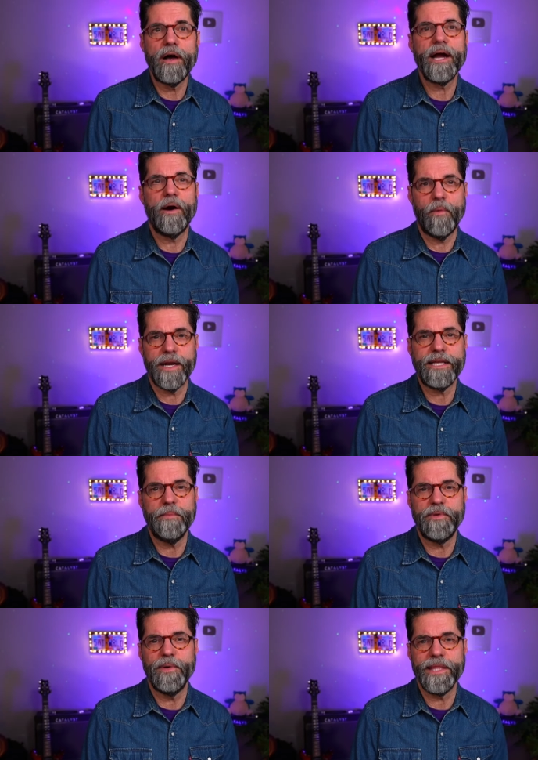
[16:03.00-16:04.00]
I'll want to
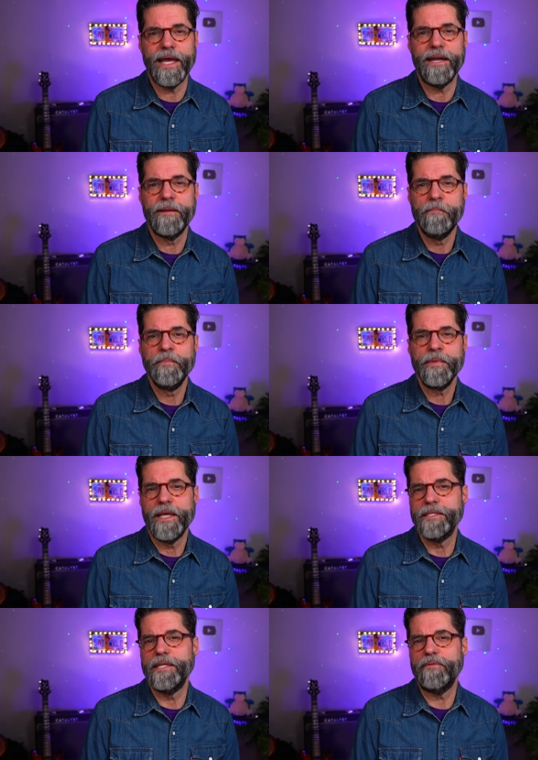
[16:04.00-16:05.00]
keep doing that
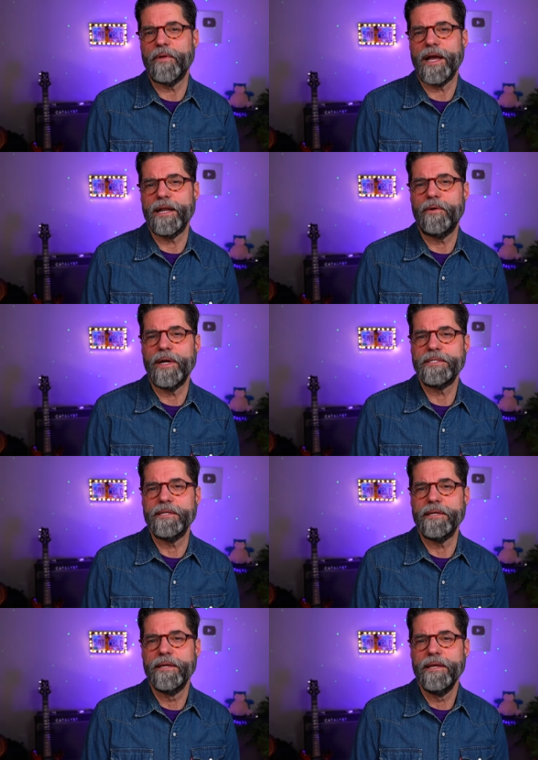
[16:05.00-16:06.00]
is a different kind of
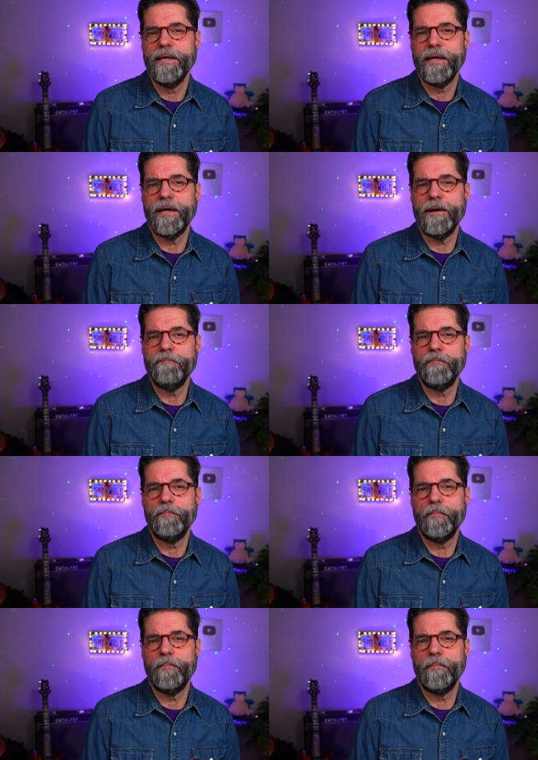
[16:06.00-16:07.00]
question.
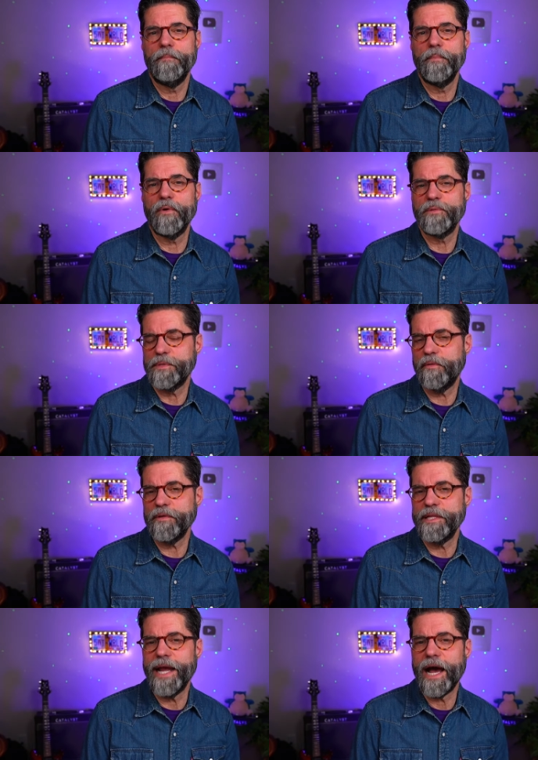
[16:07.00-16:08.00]
more
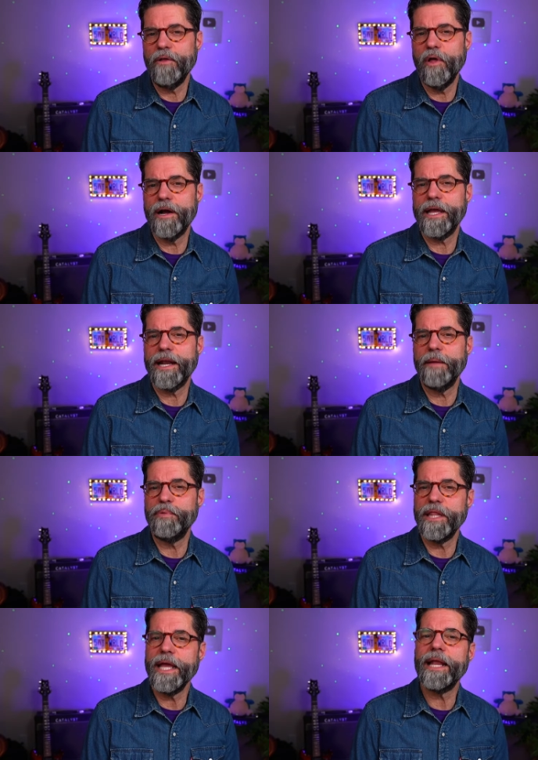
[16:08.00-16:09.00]
specifically, how long can I
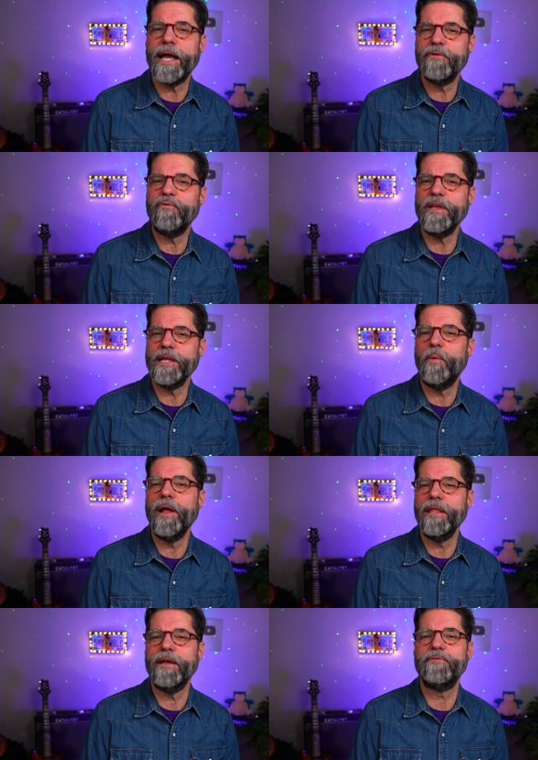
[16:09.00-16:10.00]
plan on feeling
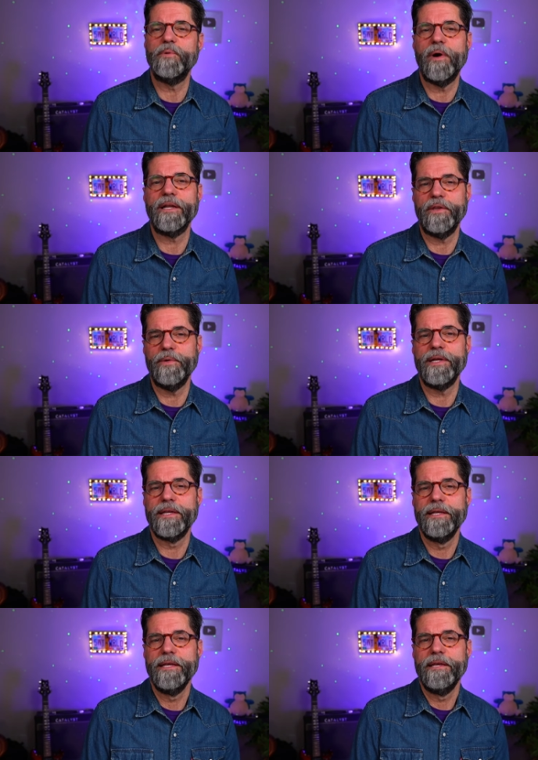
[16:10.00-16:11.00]
well enough to want to do it?
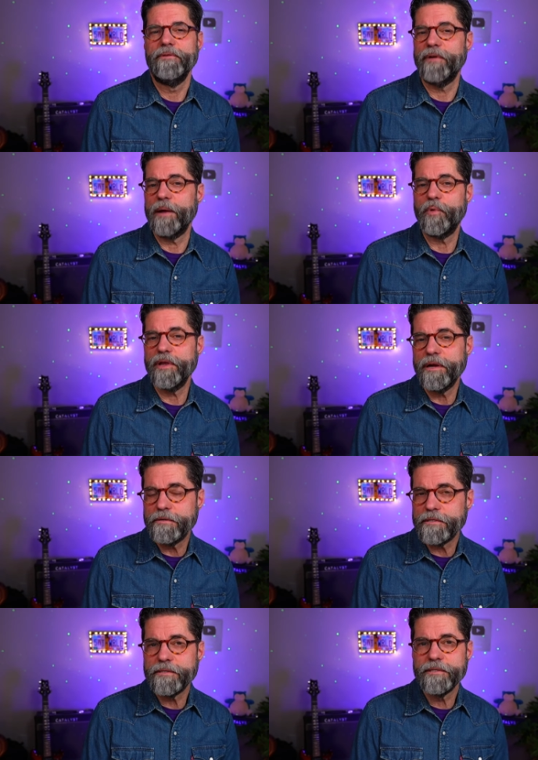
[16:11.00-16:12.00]
5 more
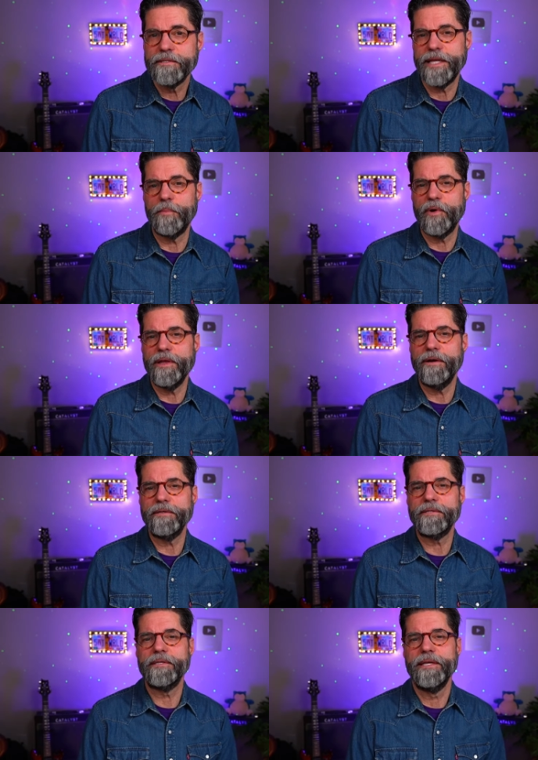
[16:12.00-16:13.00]
years? 10 more years?